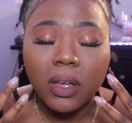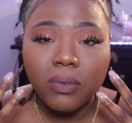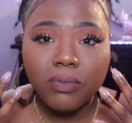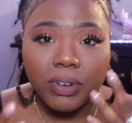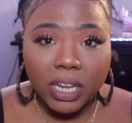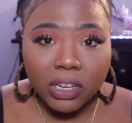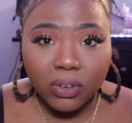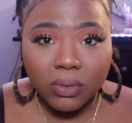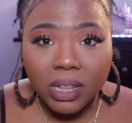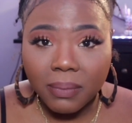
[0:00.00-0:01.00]

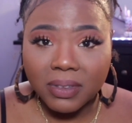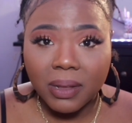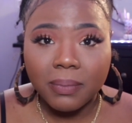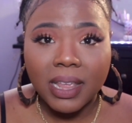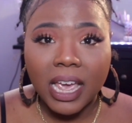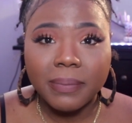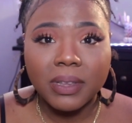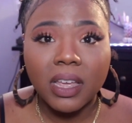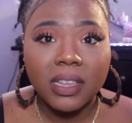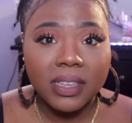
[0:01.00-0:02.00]
redo them
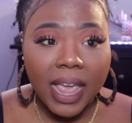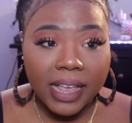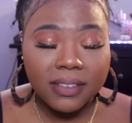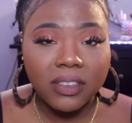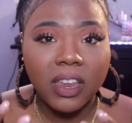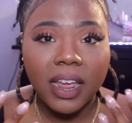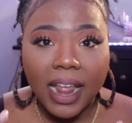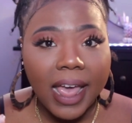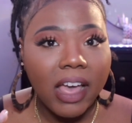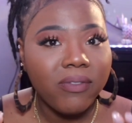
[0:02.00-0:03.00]
sometimes, because yes, you're
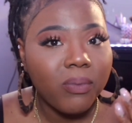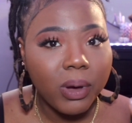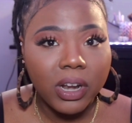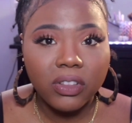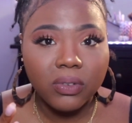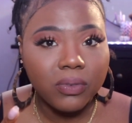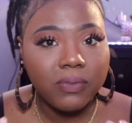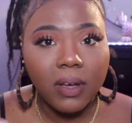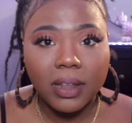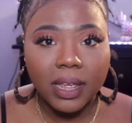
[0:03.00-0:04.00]
gonna have one or two
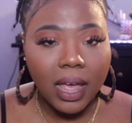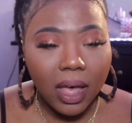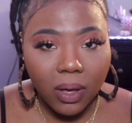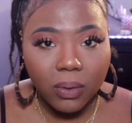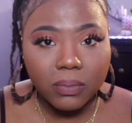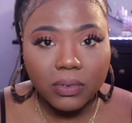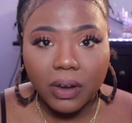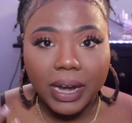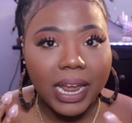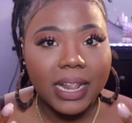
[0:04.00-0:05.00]
falling out.
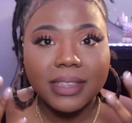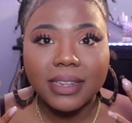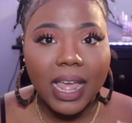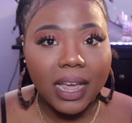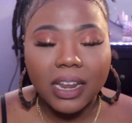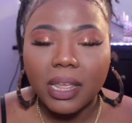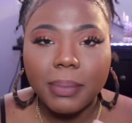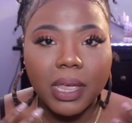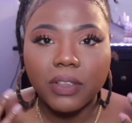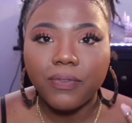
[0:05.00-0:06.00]
All right, it's not gonna
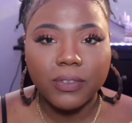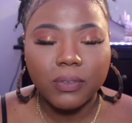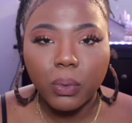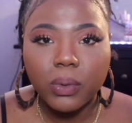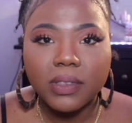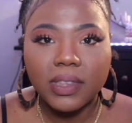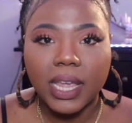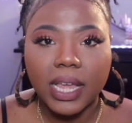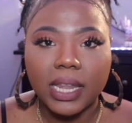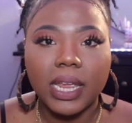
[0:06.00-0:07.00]
be a smooth
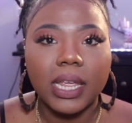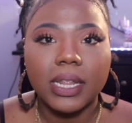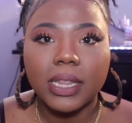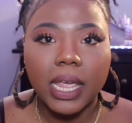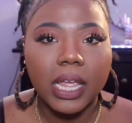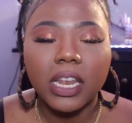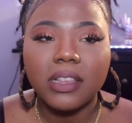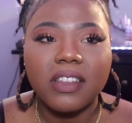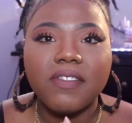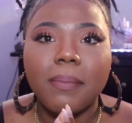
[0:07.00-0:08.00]
sailing thing. It
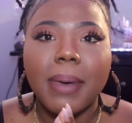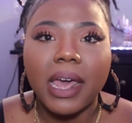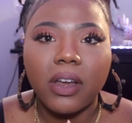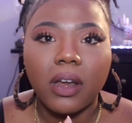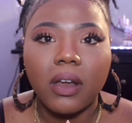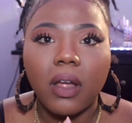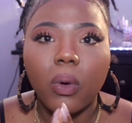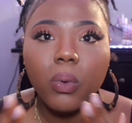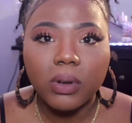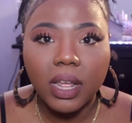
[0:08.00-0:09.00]
doesn't even matter
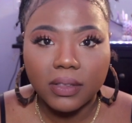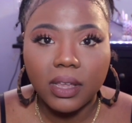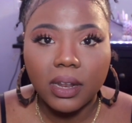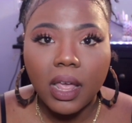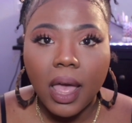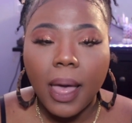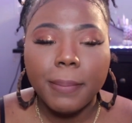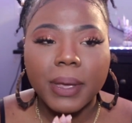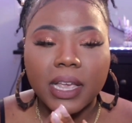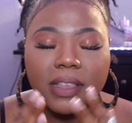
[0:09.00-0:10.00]
who does it,
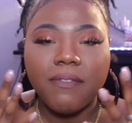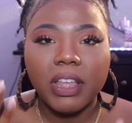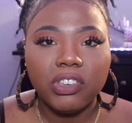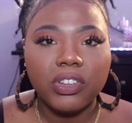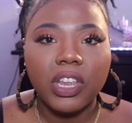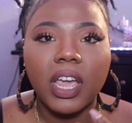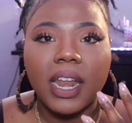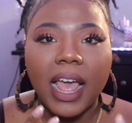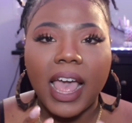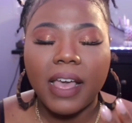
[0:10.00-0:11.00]
because eventually you're
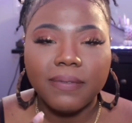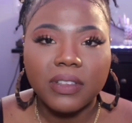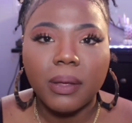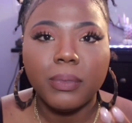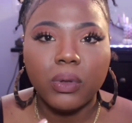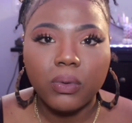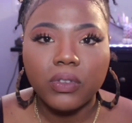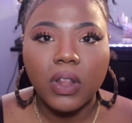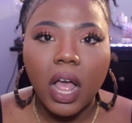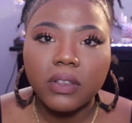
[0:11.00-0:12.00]
gonna have some
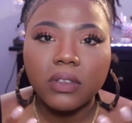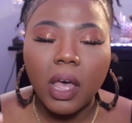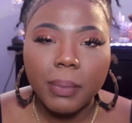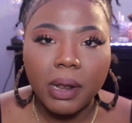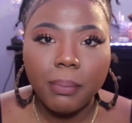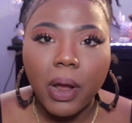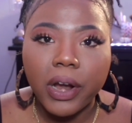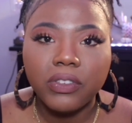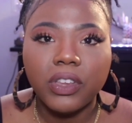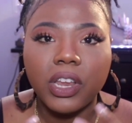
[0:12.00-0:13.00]
loose locks coming
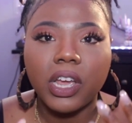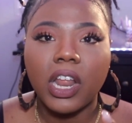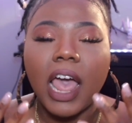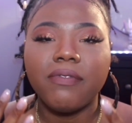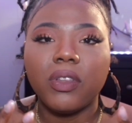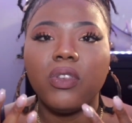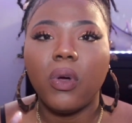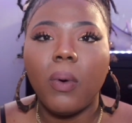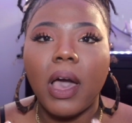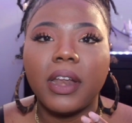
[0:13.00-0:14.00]
apart, so you're gonna have to
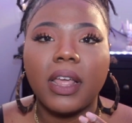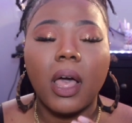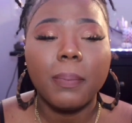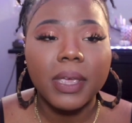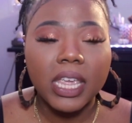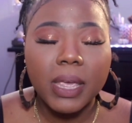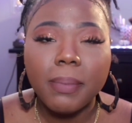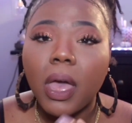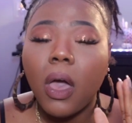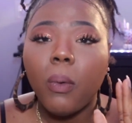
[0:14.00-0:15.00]
know how to
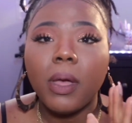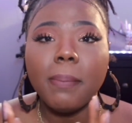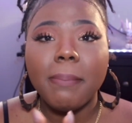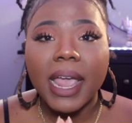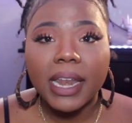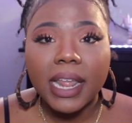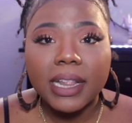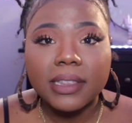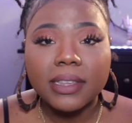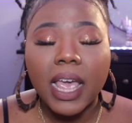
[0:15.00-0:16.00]
upkeep with
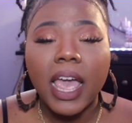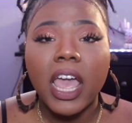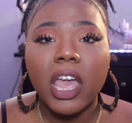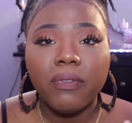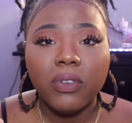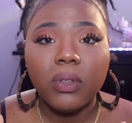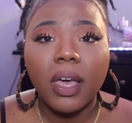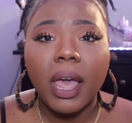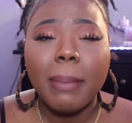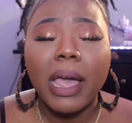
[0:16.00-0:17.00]
maintenance. If you
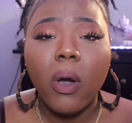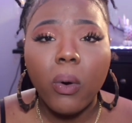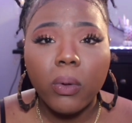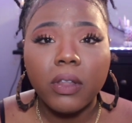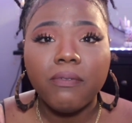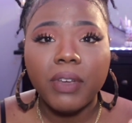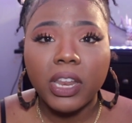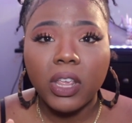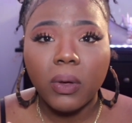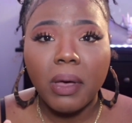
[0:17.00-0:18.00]
look at my old
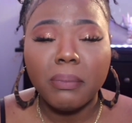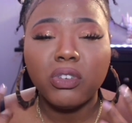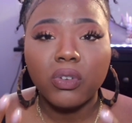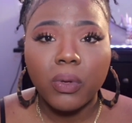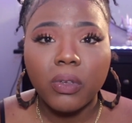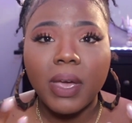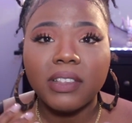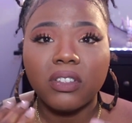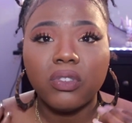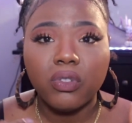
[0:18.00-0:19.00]
video, I'm showing you
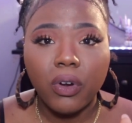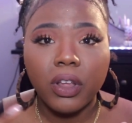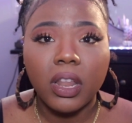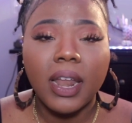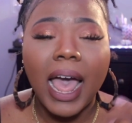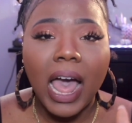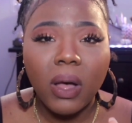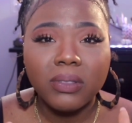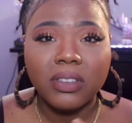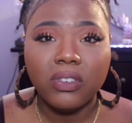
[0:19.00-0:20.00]
guys a tutorial on
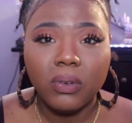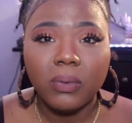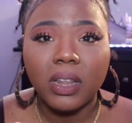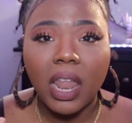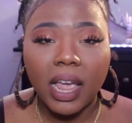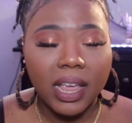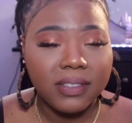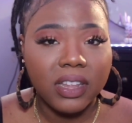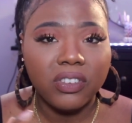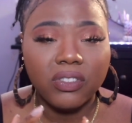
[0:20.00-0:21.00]
how to do the lock
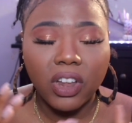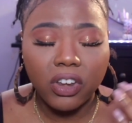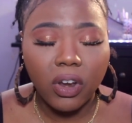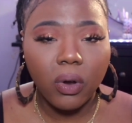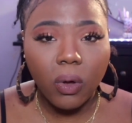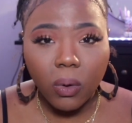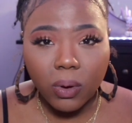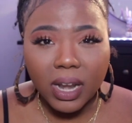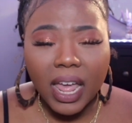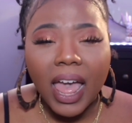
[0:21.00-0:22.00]
extensions on your
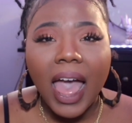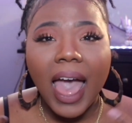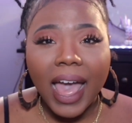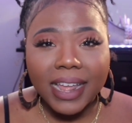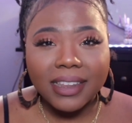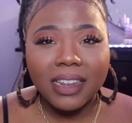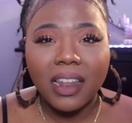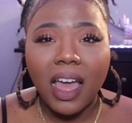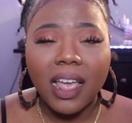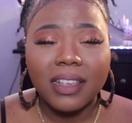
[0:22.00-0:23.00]
own. I did
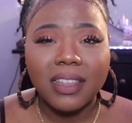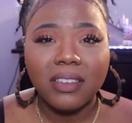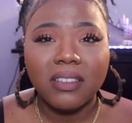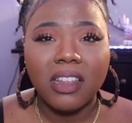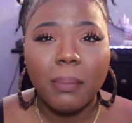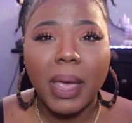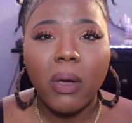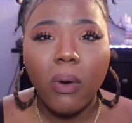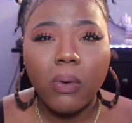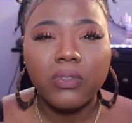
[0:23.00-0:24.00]
the lock extensions on my
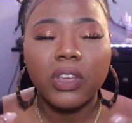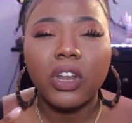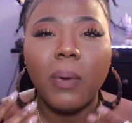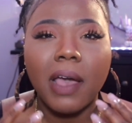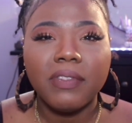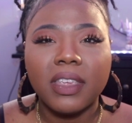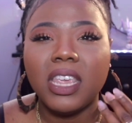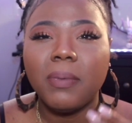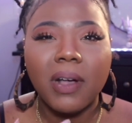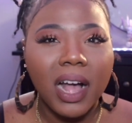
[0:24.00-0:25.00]
own, so you don't have
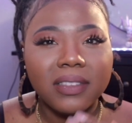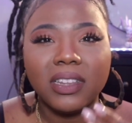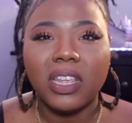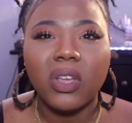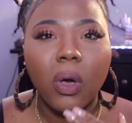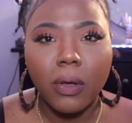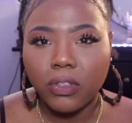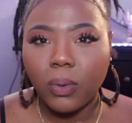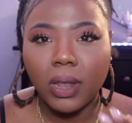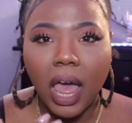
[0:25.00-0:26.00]
keep constantly going
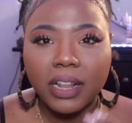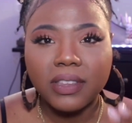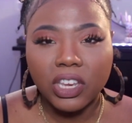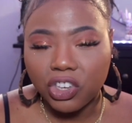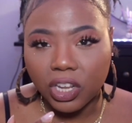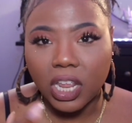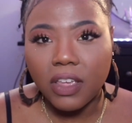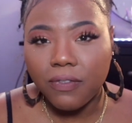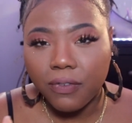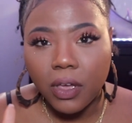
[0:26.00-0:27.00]
to a loctician.
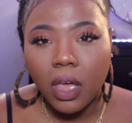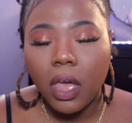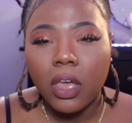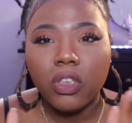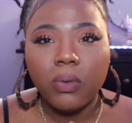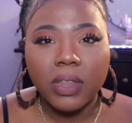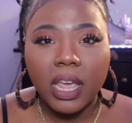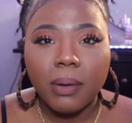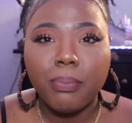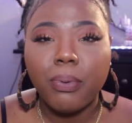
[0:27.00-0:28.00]
If you
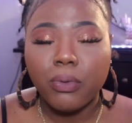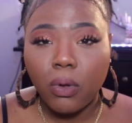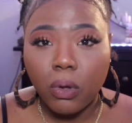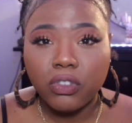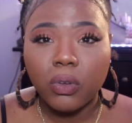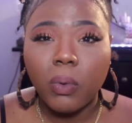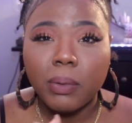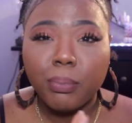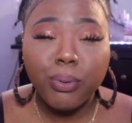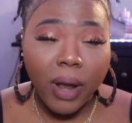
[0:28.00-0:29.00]
did go to
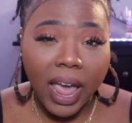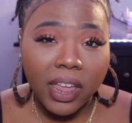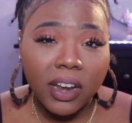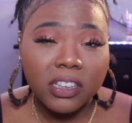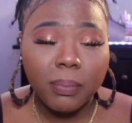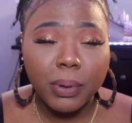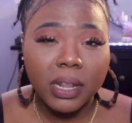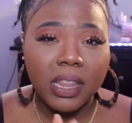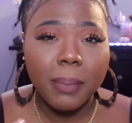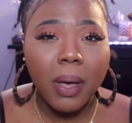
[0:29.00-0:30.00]
one prior to
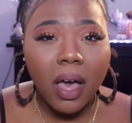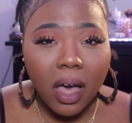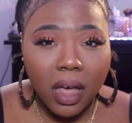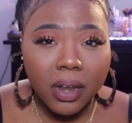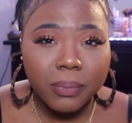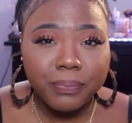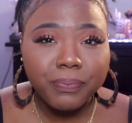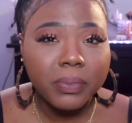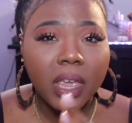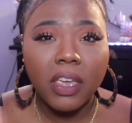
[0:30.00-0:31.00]
putting them on,
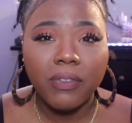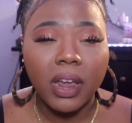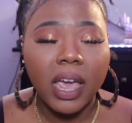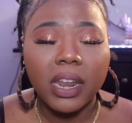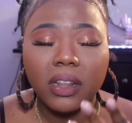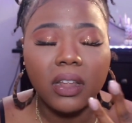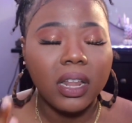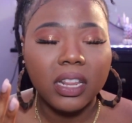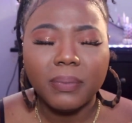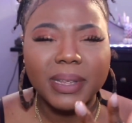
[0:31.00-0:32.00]
if you're kind of
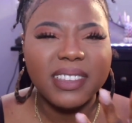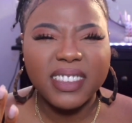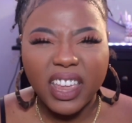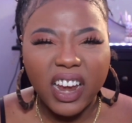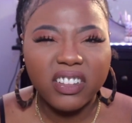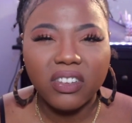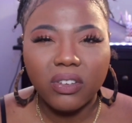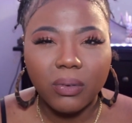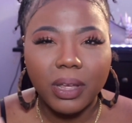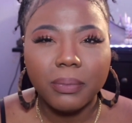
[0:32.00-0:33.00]
a little bit scared to
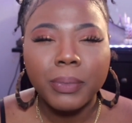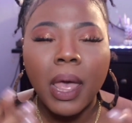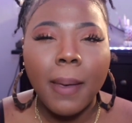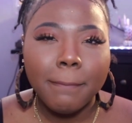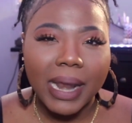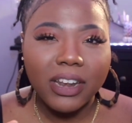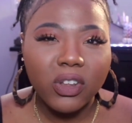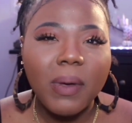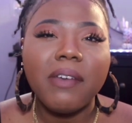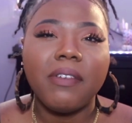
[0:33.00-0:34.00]
do it. But I
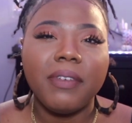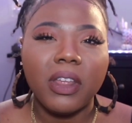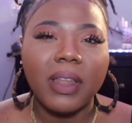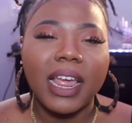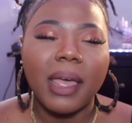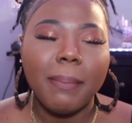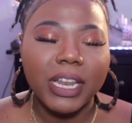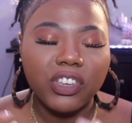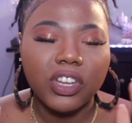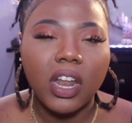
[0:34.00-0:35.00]
do have a video, like I
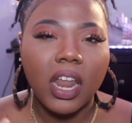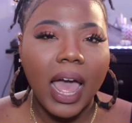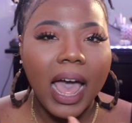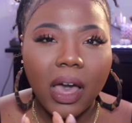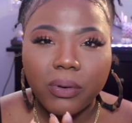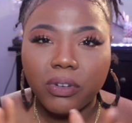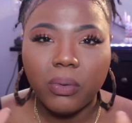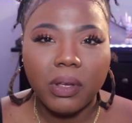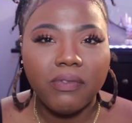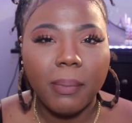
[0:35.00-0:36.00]
mentioned, on how to
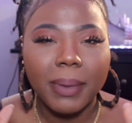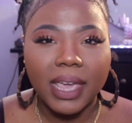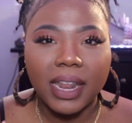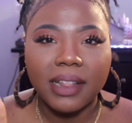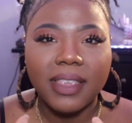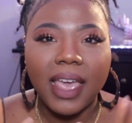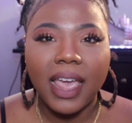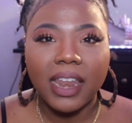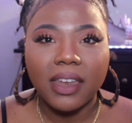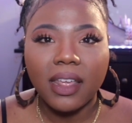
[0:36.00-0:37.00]
do it from beginning to
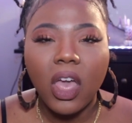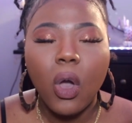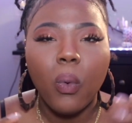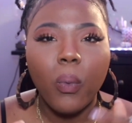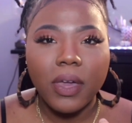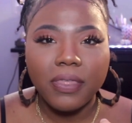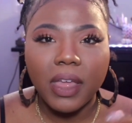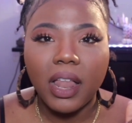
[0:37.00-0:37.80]
end with